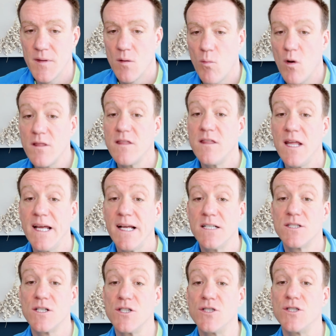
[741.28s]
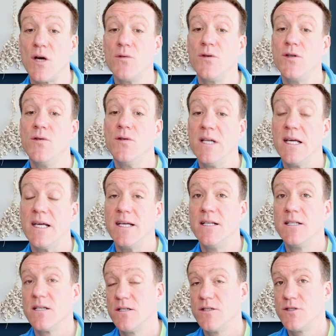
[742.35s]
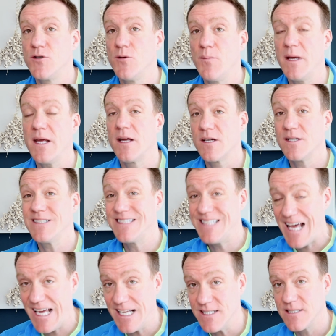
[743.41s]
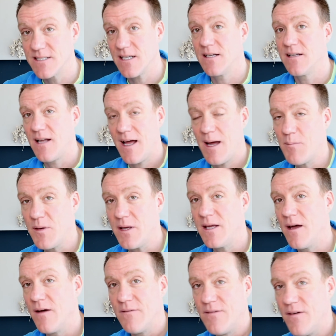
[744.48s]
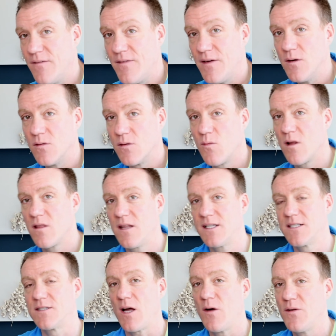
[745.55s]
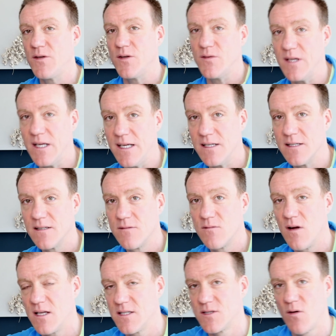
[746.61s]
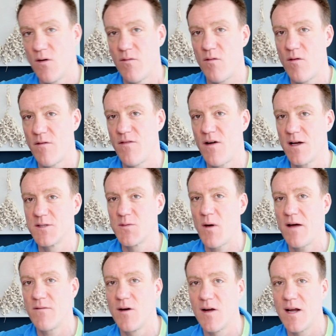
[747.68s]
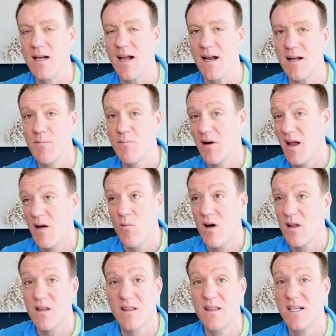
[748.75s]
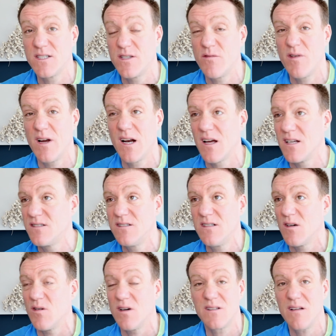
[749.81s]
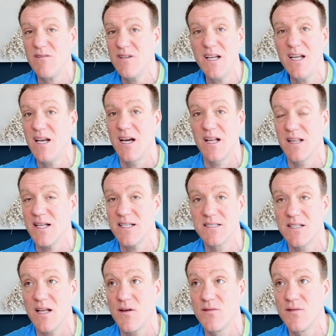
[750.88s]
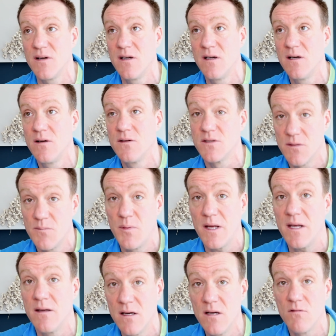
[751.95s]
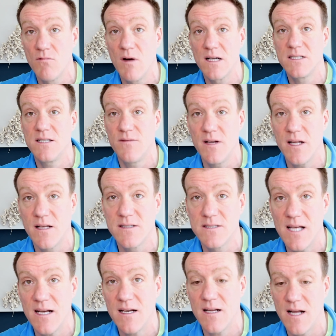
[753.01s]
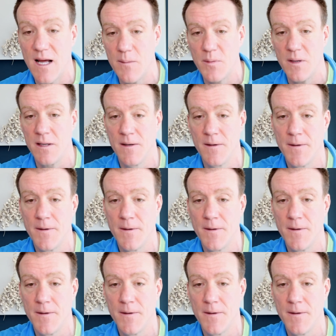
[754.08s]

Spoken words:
What things don't you need to be content and happy and fulfilled? What things don't you need? Right, sort of a reverse way of looking at it, but like, what are the things you've realised, you know, I don't need any of that stuff to be relatively content and happy?